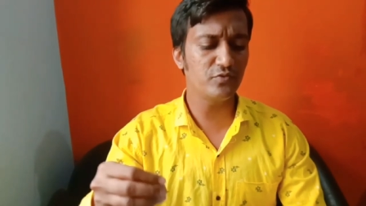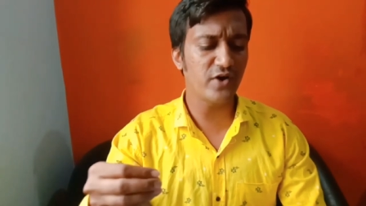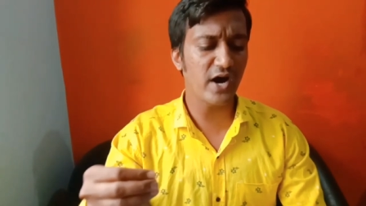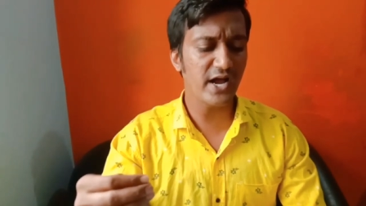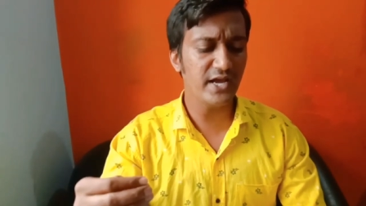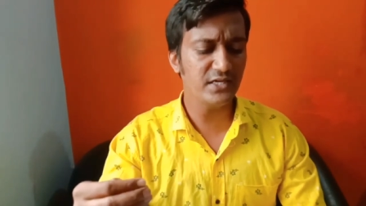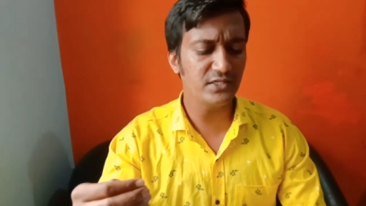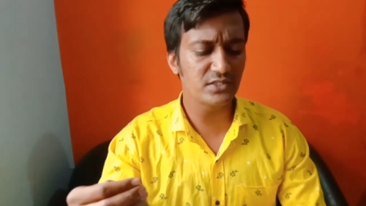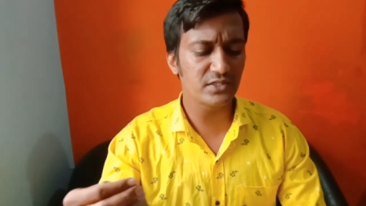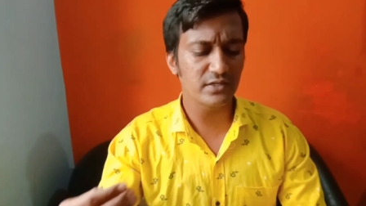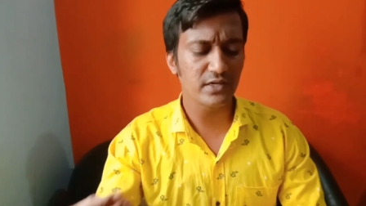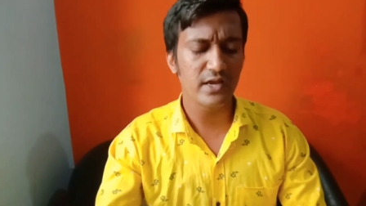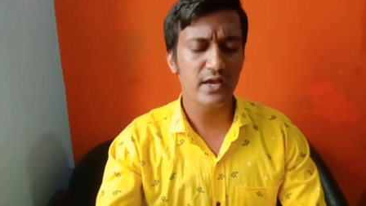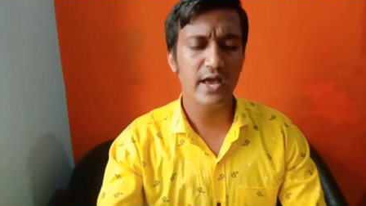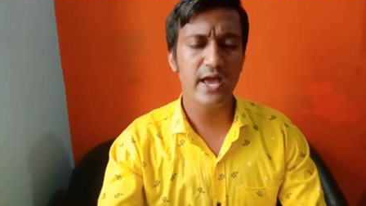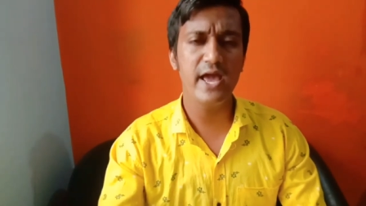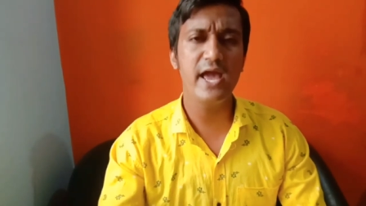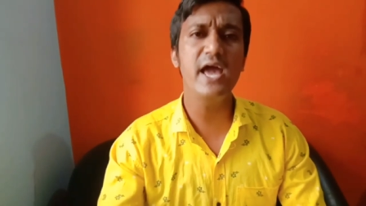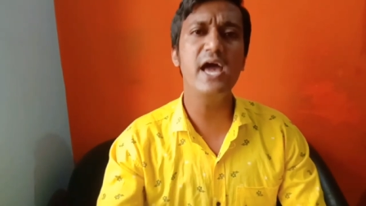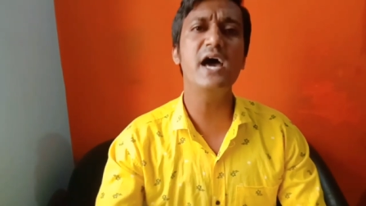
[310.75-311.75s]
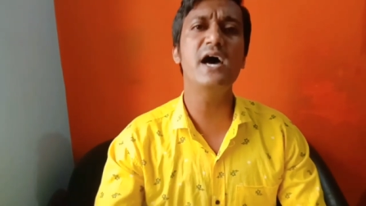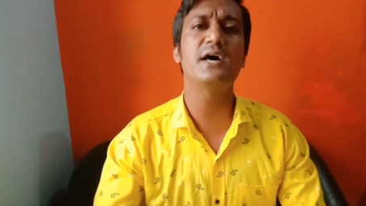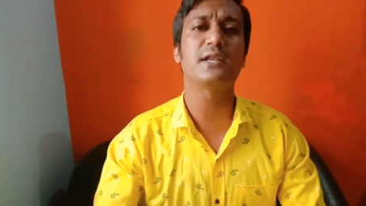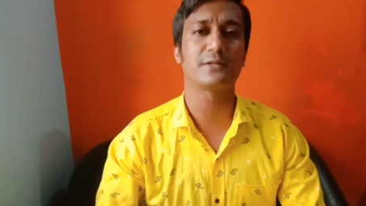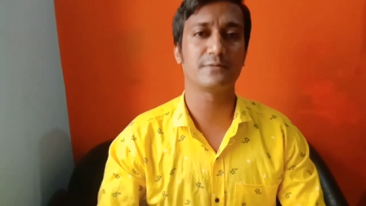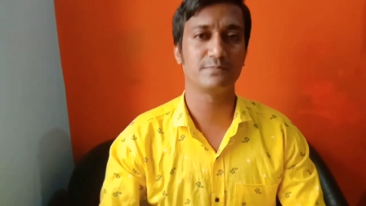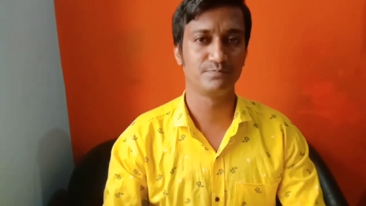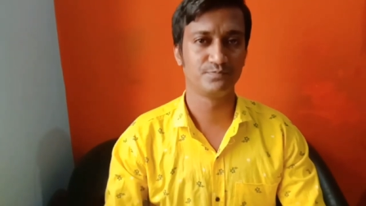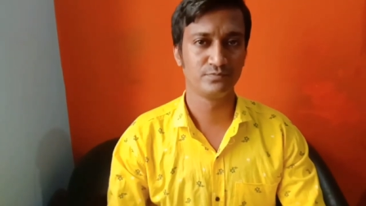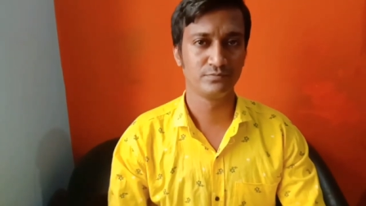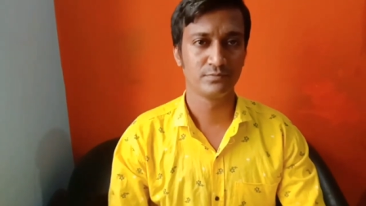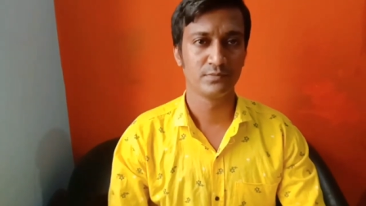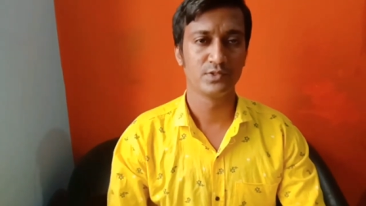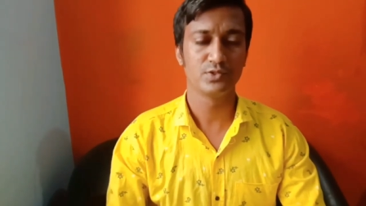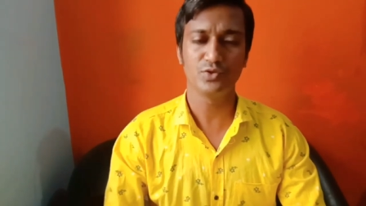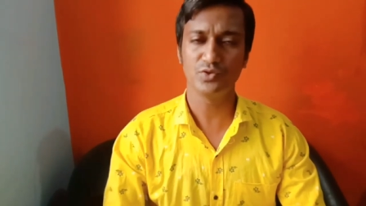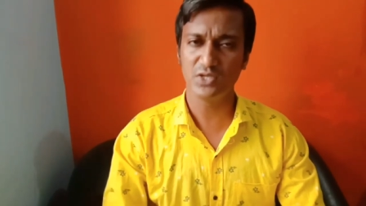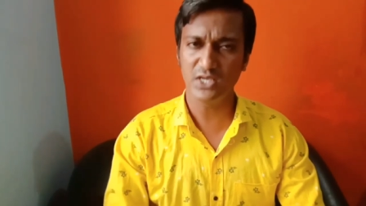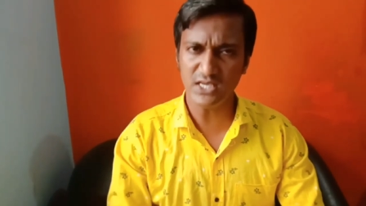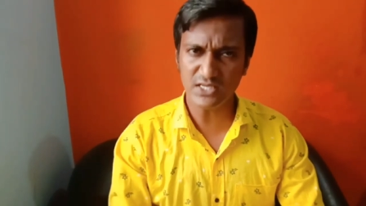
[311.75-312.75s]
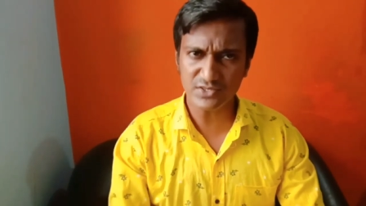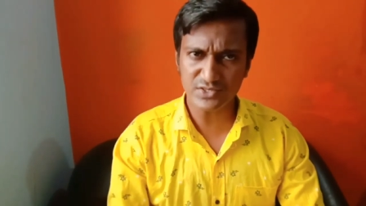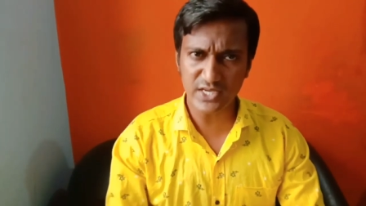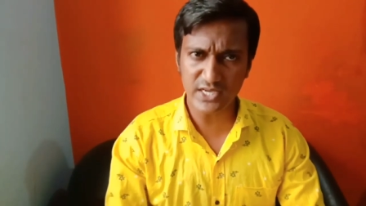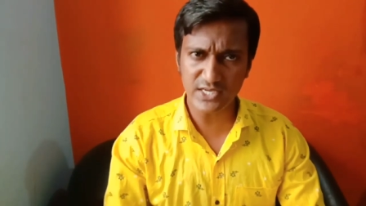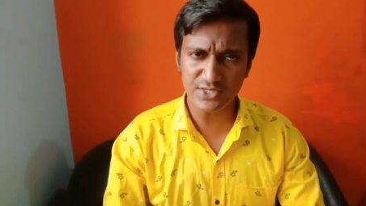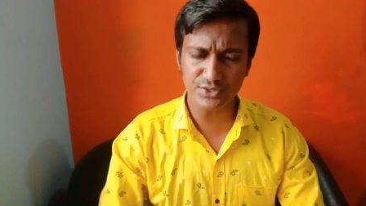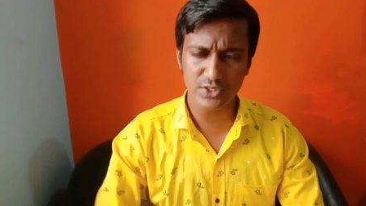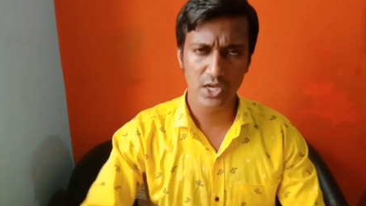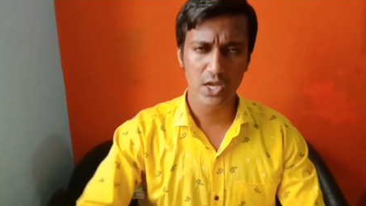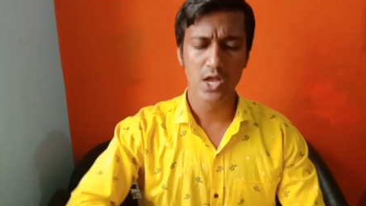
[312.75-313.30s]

white hair so he says